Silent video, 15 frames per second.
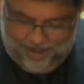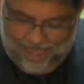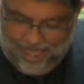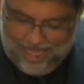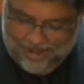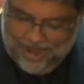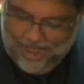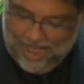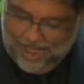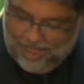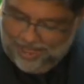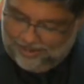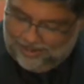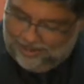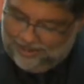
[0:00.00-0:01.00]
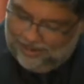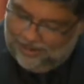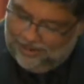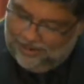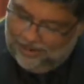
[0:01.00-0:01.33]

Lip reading: and asked